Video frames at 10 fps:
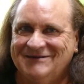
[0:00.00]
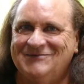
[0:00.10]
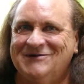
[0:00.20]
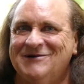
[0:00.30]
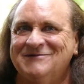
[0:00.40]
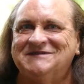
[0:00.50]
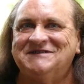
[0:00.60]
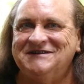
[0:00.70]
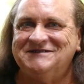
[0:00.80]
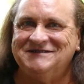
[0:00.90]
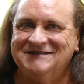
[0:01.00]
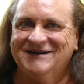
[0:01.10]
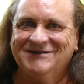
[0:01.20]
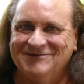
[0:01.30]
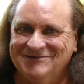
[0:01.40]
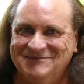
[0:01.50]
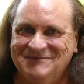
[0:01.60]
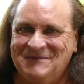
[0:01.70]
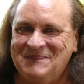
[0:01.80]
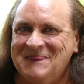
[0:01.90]
where I was teaching darkroom.
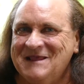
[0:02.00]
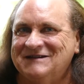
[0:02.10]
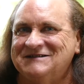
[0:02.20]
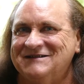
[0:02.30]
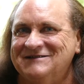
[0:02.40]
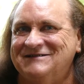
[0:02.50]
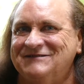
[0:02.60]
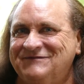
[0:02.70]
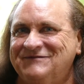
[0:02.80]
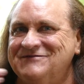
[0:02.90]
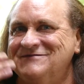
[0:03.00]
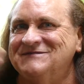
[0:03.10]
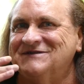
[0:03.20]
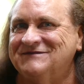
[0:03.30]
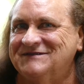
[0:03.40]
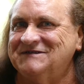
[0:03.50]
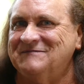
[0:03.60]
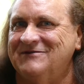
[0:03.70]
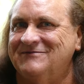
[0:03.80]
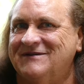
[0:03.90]
So the fumes of the
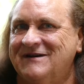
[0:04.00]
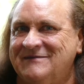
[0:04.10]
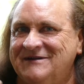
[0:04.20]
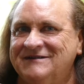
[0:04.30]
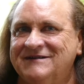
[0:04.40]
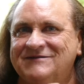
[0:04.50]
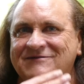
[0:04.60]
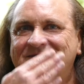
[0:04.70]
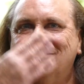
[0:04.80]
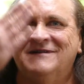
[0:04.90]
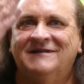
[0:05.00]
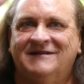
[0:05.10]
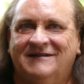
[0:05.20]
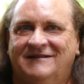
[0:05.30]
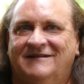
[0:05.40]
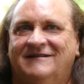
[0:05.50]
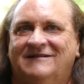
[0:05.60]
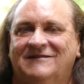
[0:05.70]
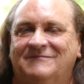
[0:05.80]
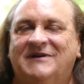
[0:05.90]
smoke were coming in the door,
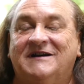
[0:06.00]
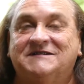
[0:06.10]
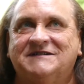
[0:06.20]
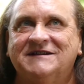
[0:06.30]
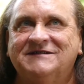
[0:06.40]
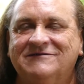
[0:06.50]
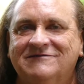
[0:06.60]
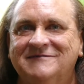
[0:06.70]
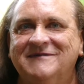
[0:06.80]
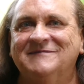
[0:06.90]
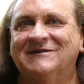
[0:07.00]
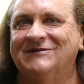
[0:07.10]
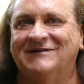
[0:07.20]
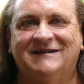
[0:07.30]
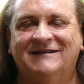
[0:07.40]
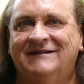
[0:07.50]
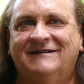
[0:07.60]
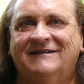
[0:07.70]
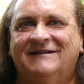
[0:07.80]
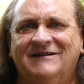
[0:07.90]
like past us, and I remember, like,
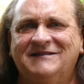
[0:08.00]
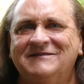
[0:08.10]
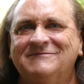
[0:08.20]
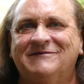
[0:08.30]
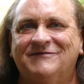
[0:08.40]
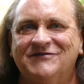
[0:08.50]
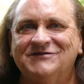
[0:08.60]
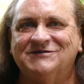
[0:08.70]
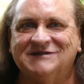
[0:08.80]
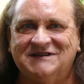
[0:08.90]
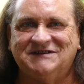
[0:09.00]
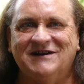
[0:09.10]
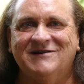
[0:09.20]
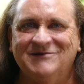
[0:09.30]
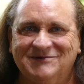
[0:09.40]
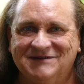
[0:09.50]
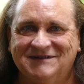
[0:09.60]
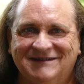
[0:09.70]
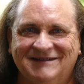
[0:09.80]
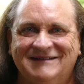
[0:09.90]
I think we were virtually stoned.
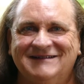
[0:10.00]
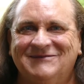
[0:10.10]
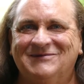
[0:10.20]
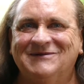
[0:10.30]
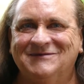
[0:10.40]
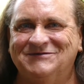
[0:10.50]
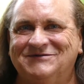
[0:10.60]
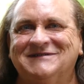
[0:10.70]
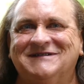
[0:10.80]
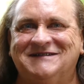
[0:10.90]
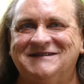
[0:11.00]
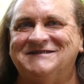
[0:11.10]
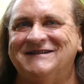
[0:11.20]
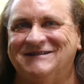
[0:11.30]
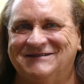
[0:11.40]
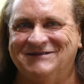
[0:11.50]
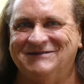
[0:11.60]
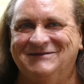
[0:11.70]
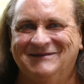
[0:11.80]
I'm trying to teach how to do